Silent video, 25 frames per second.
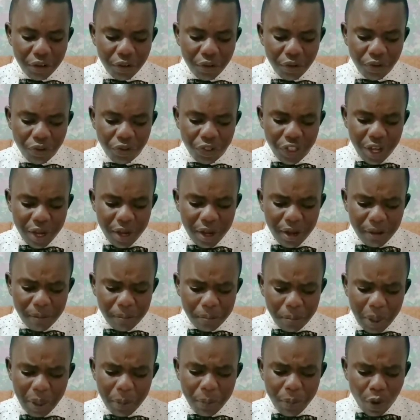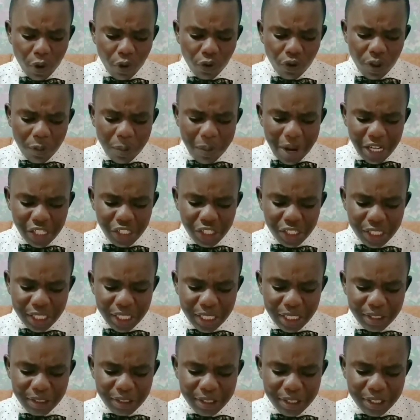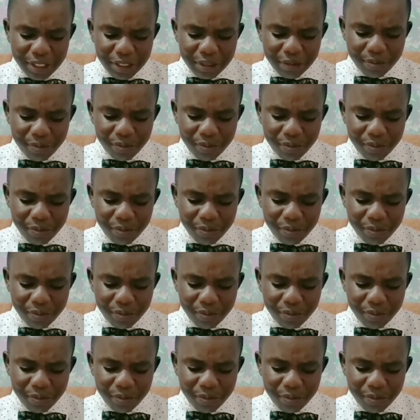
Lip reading: the people of the Bashkirs